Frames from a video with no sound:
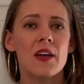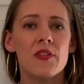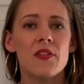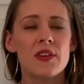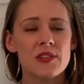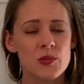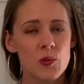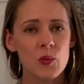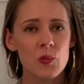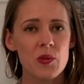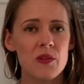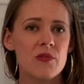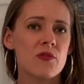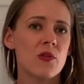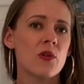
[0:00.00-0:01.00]
this will be
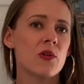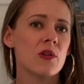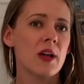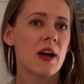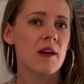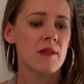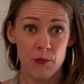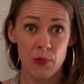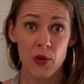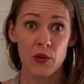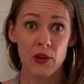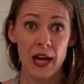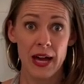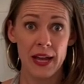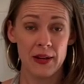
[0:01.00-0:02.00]
full of
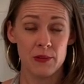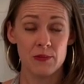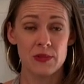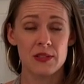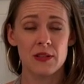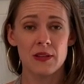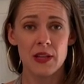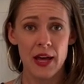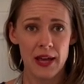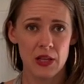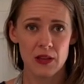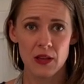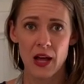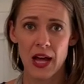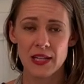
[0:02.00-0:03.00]
bulk items like
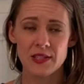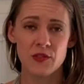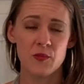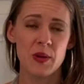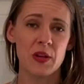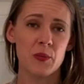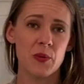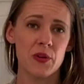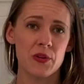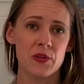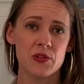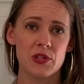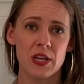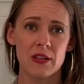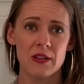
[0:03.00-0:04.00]
lots of peanut butter and
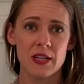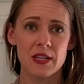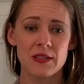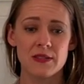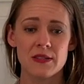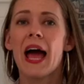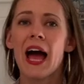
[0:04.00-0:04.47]
jellies,